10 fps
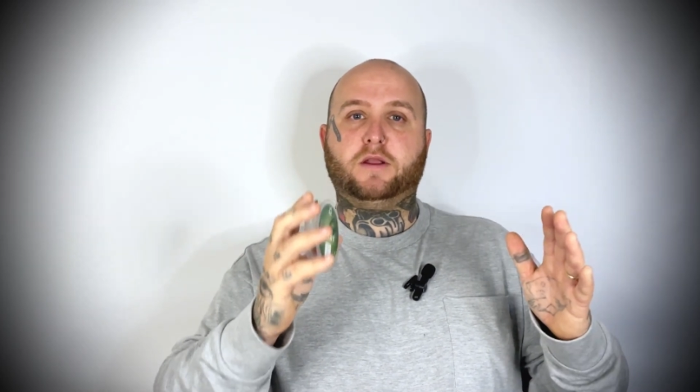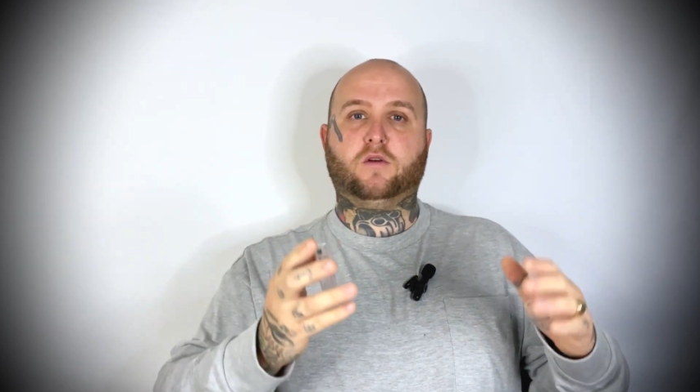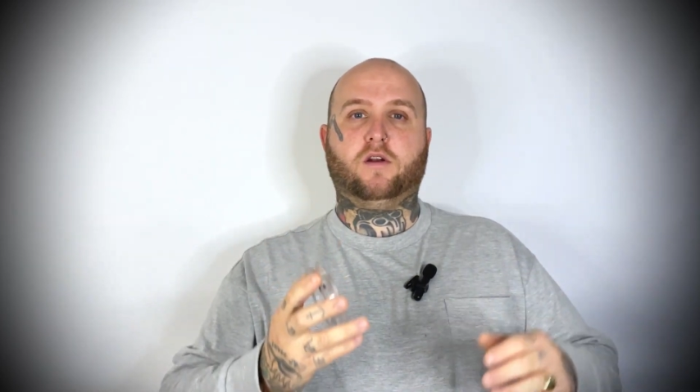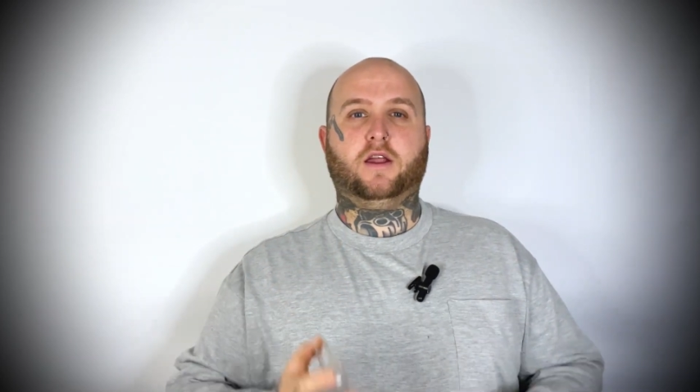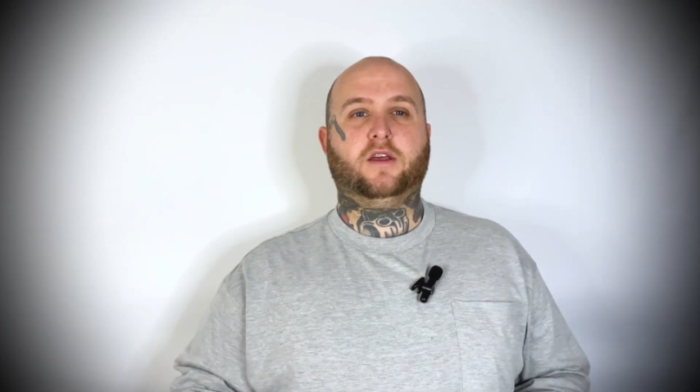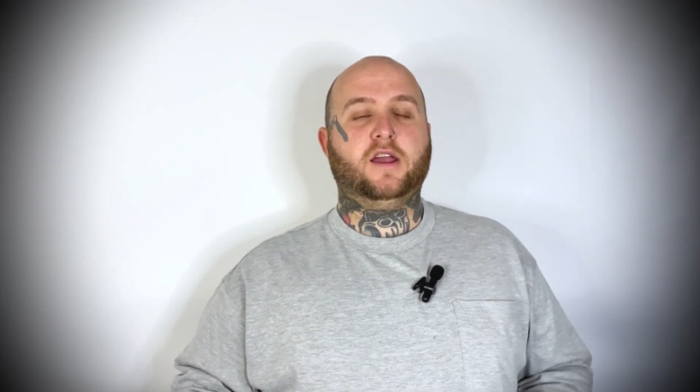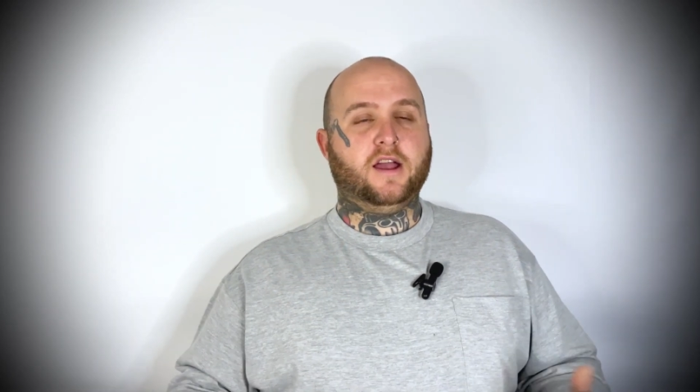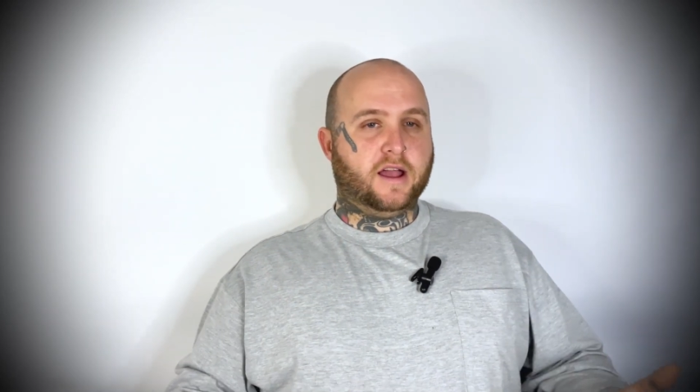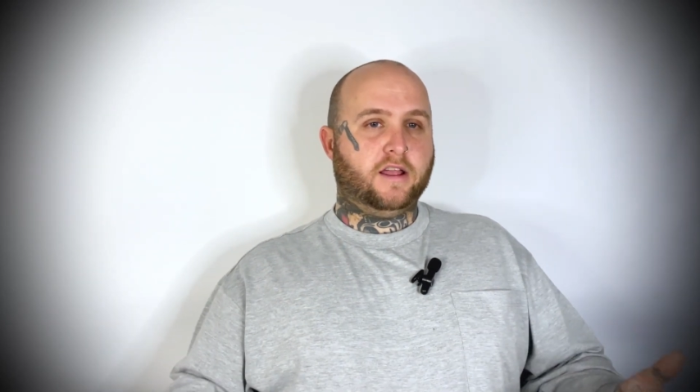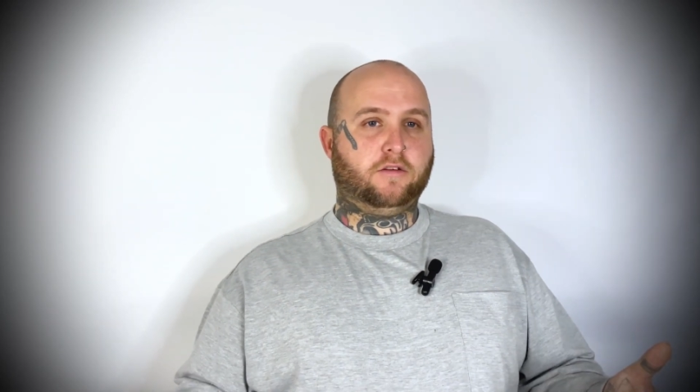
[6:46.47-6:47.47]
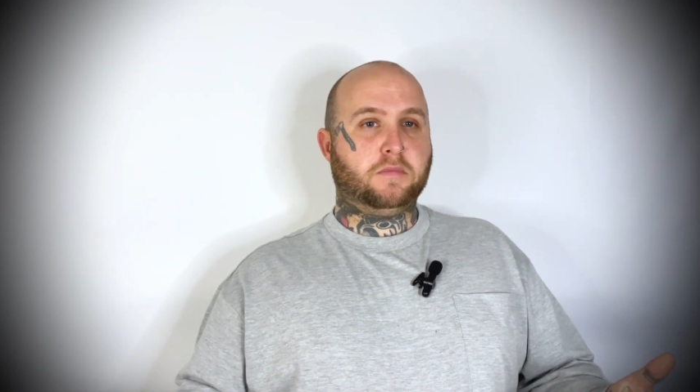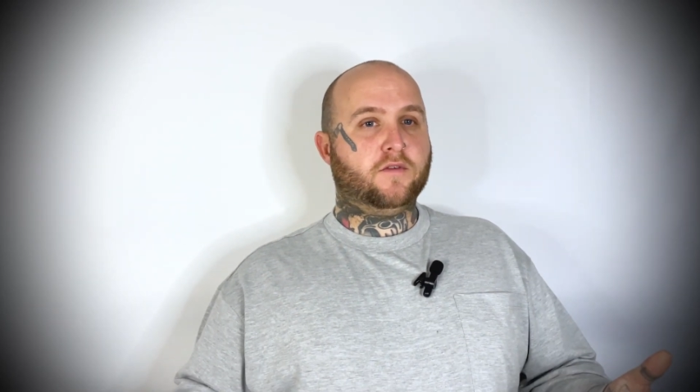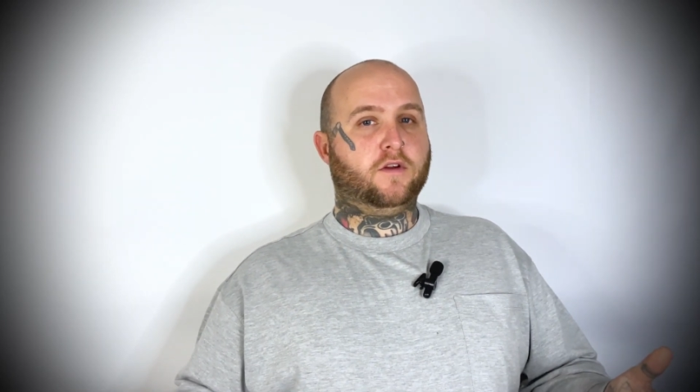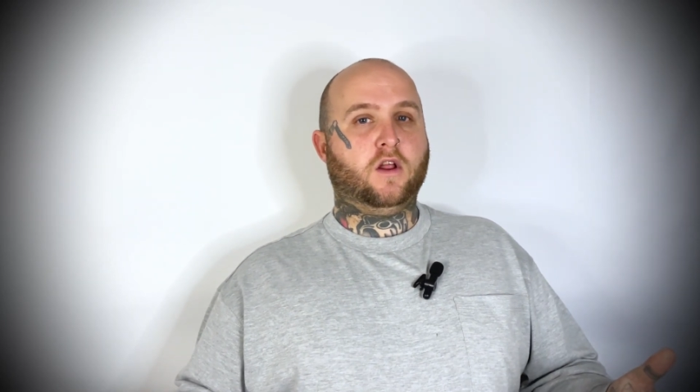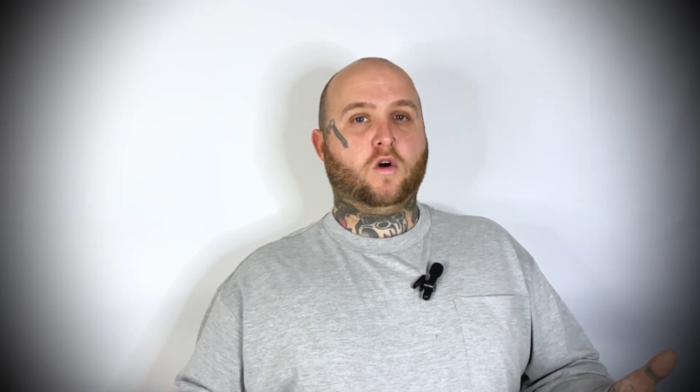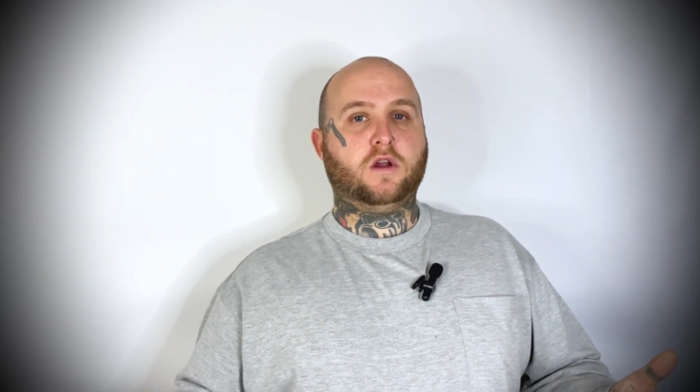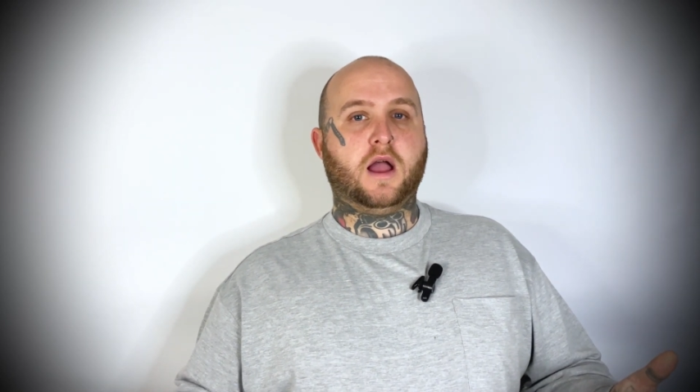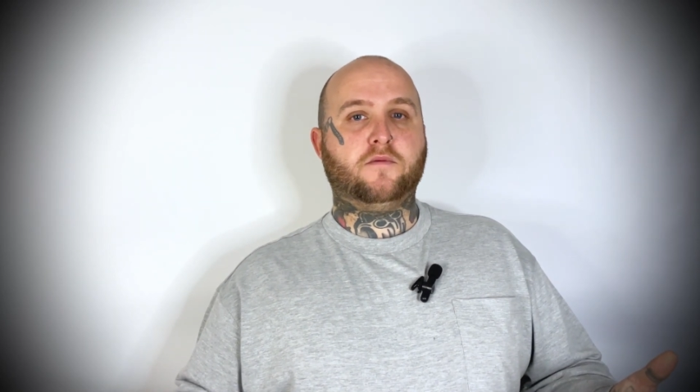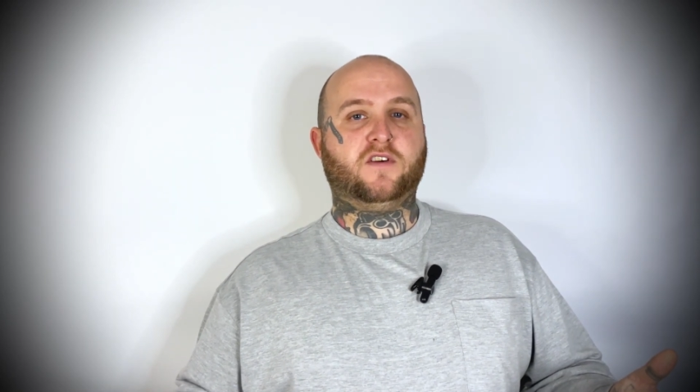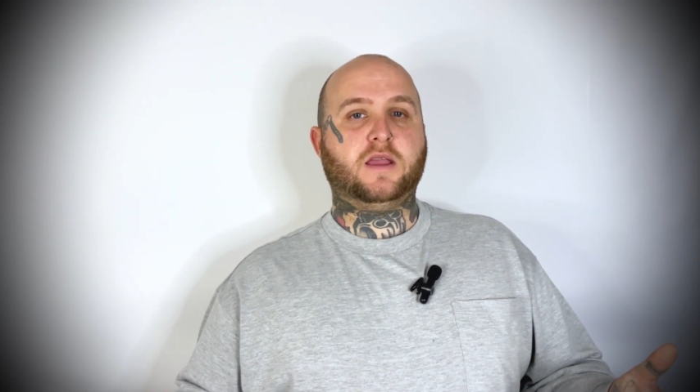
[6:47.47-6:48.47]
middle ground. It's a bit of an
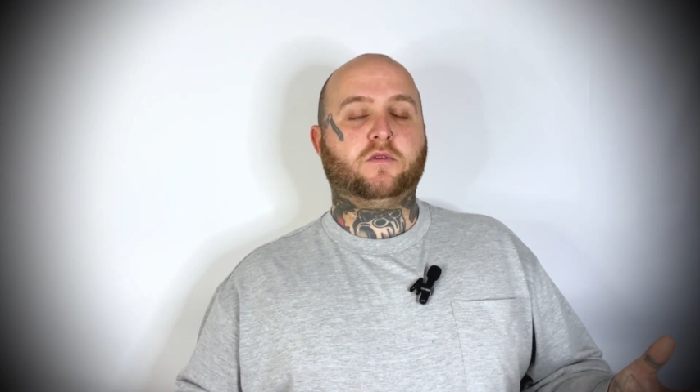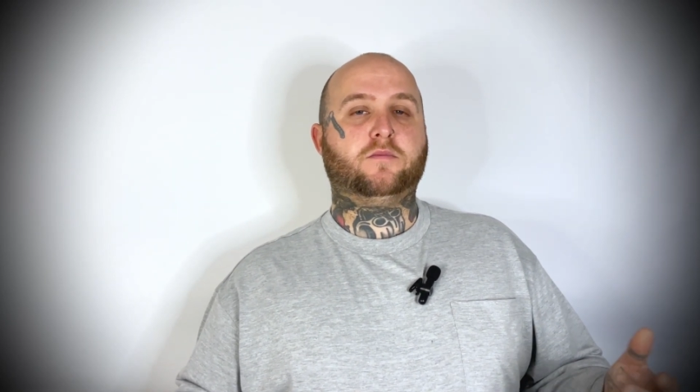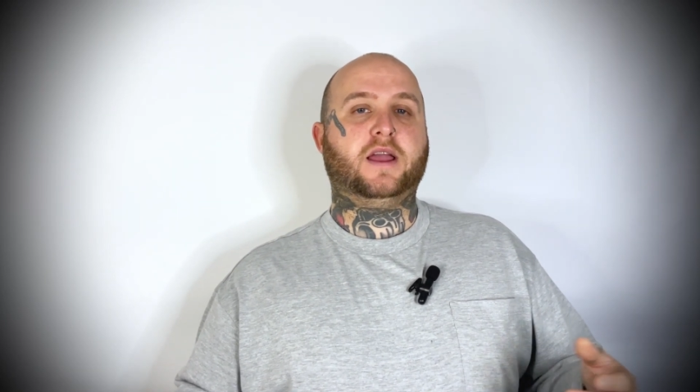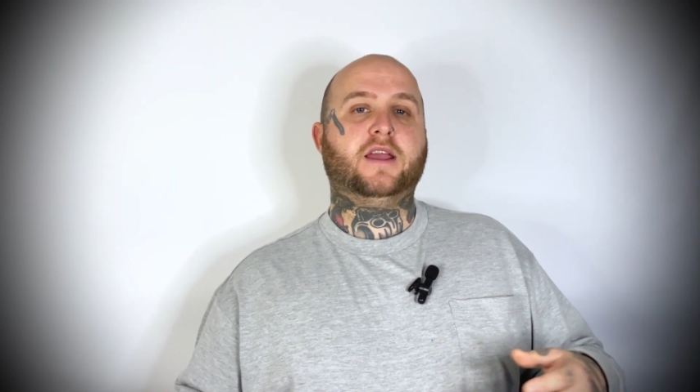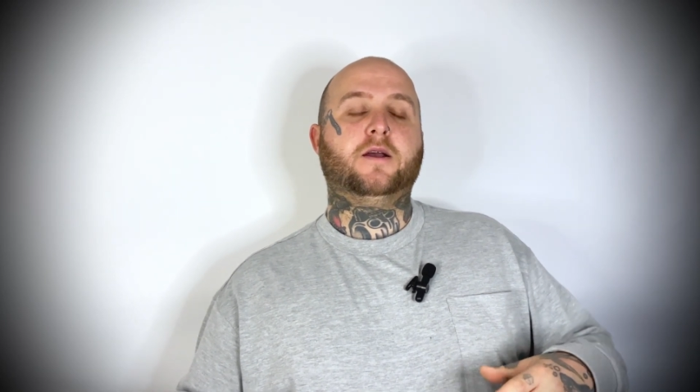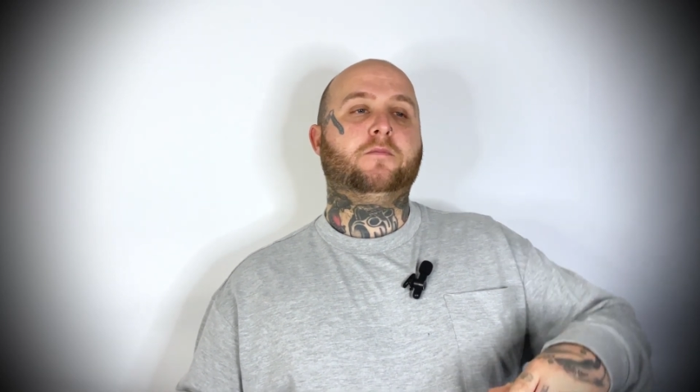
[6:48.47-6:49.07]
ongoing theme with me.